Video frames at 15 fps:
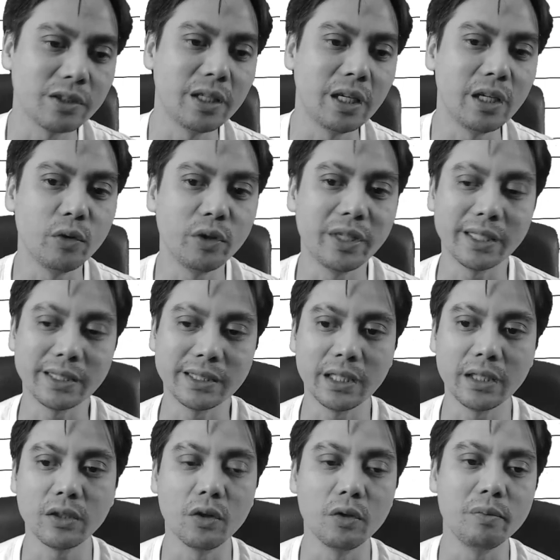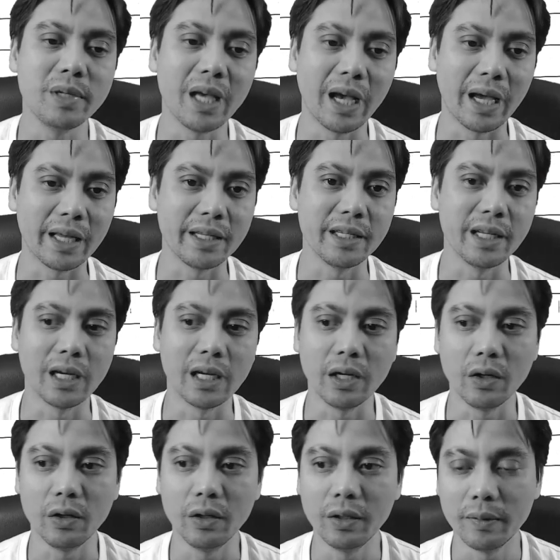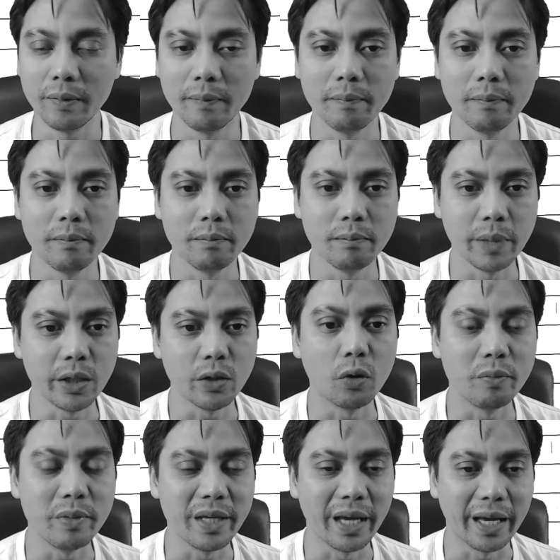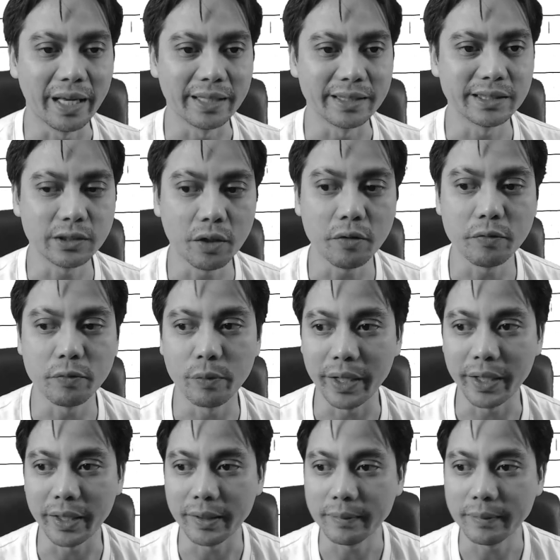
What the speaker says: that it doesn't go behind the main OBS software.